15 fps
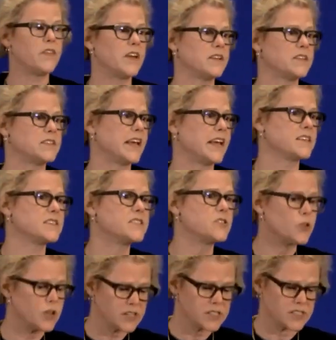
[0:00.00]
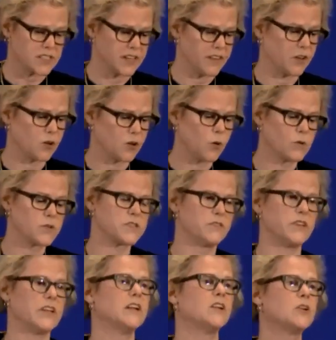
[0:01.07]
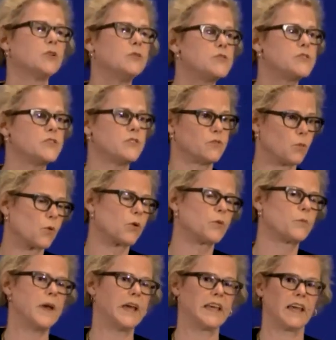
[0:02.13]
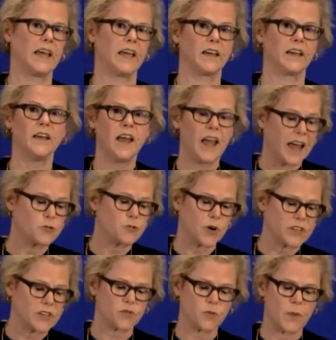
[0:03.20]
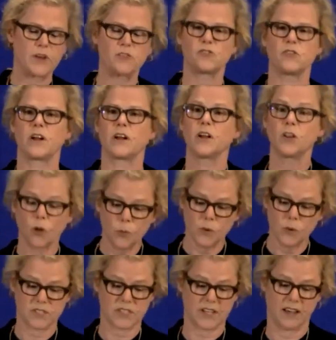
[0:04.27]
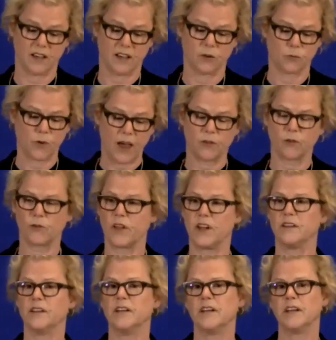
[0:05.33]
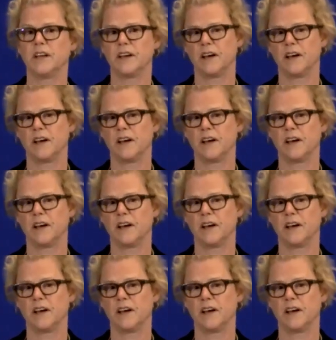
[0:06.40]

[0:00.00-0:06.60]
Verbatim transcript: one that takes seriously the goals of inclusive world making and transformation on a global scale rather than